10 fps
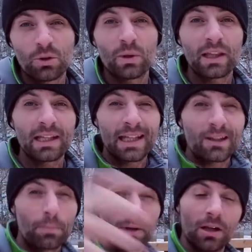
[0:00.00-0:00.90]
You really need
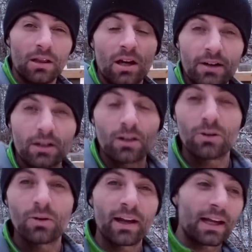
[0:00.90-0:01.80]
to put a lot of
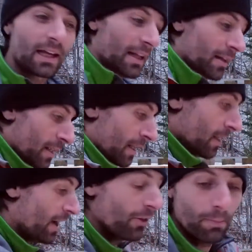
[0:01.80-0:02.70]
clothing and
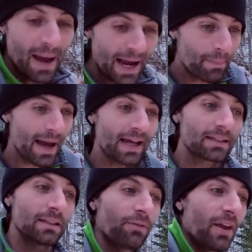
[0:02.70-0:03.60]
other
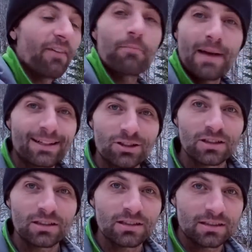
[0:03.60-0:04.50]
backpacks if you have
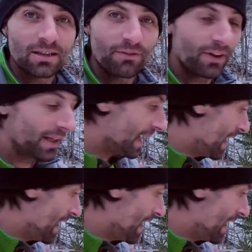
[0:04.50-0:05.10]
mattresses and stuff like